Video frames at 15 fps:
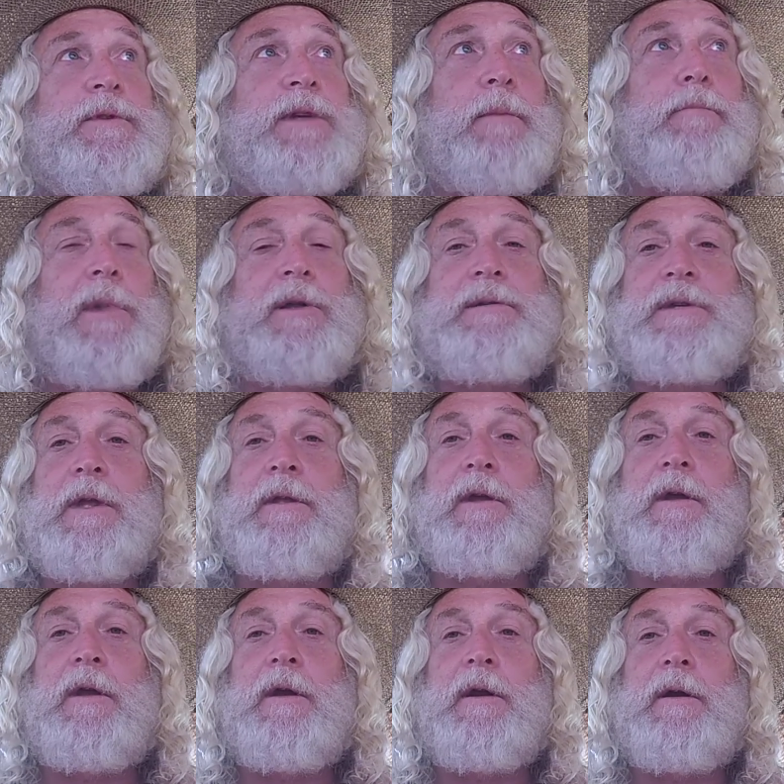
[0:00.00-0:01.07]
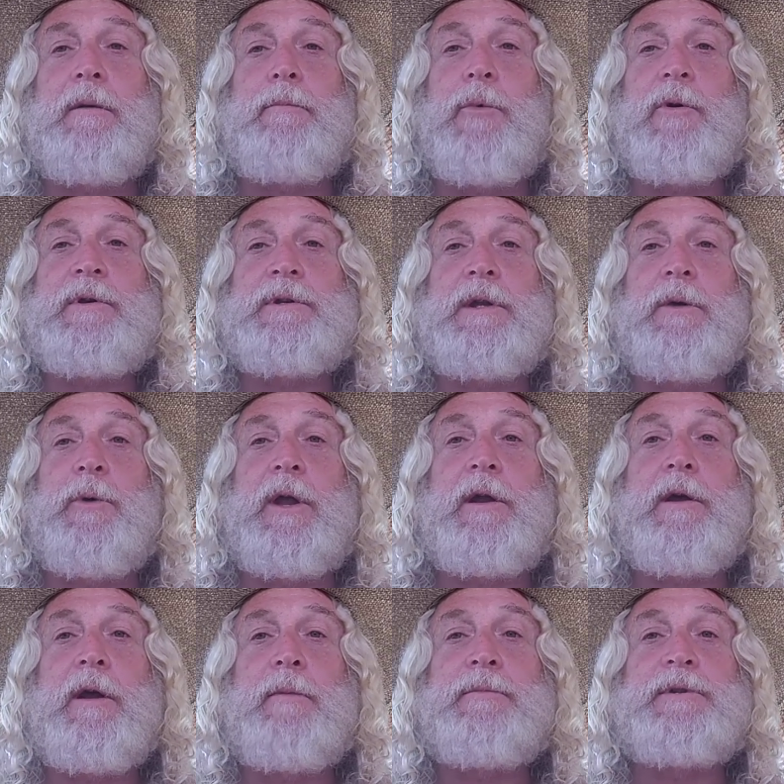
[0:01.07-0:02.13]
months of the year more
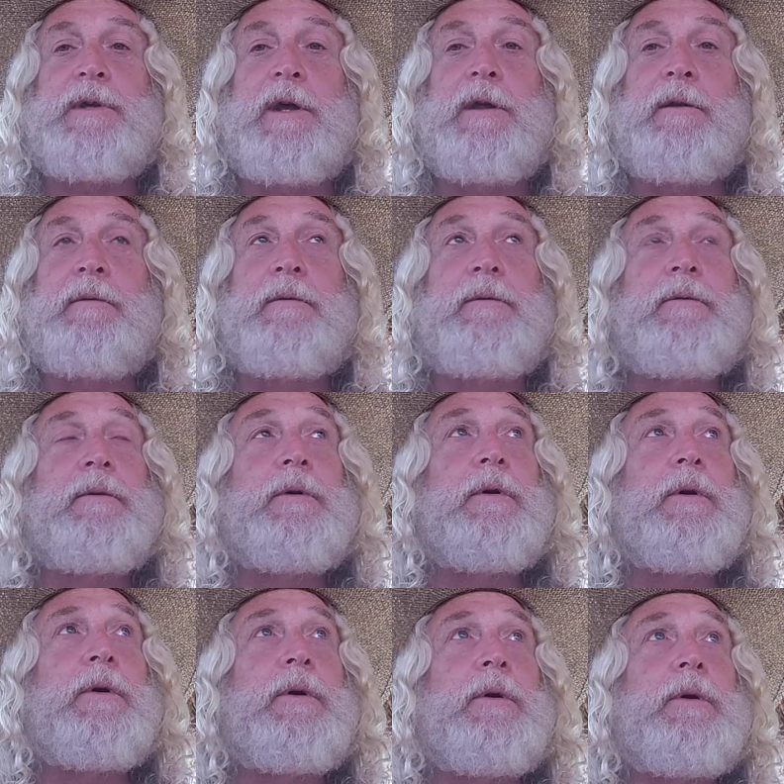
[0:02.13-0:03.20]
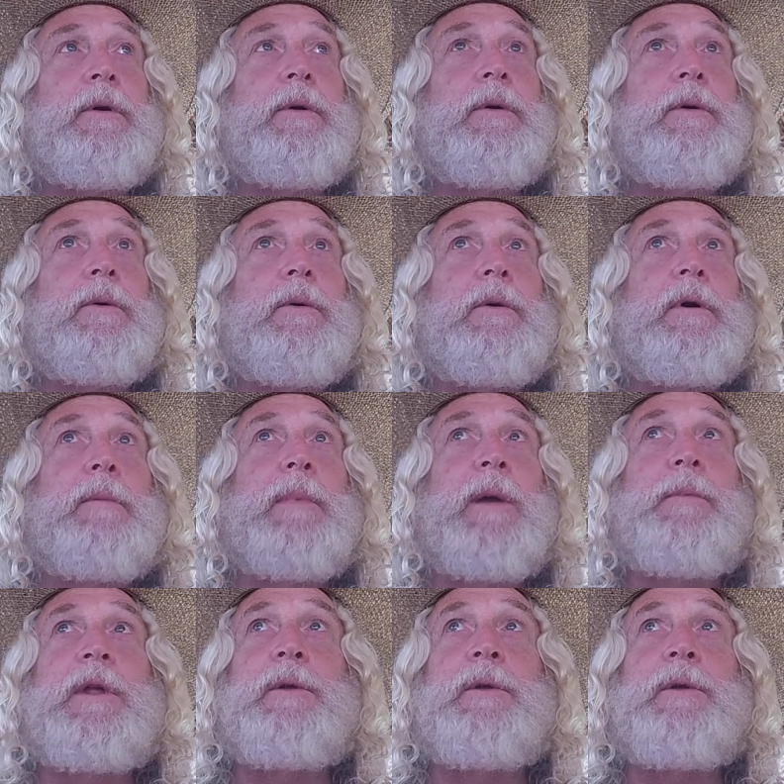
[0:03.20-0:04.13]
seaweed comes in, or maybe